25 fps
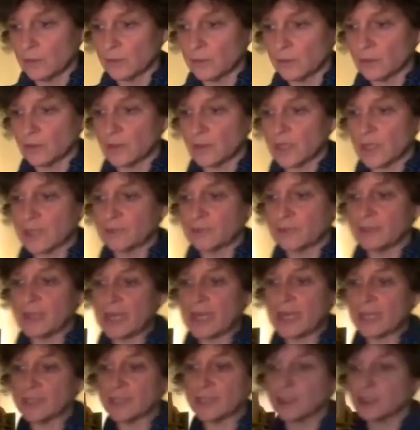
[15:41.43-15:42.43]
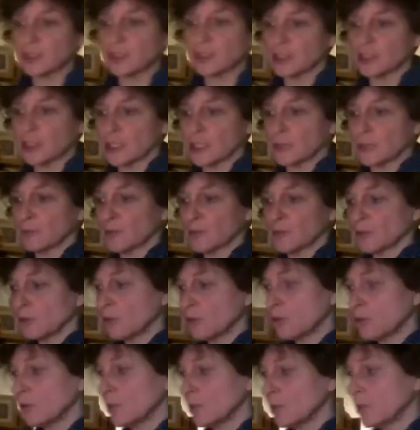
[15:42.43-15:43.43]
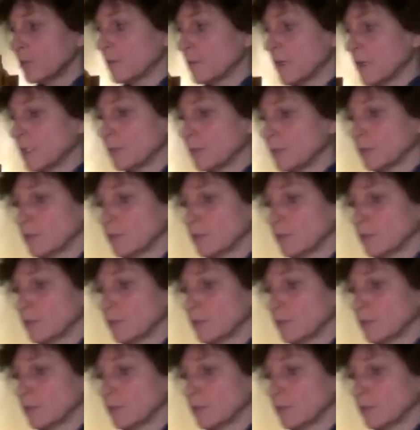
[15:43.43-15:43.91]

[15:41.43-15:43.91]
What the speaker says: So there are relationships all around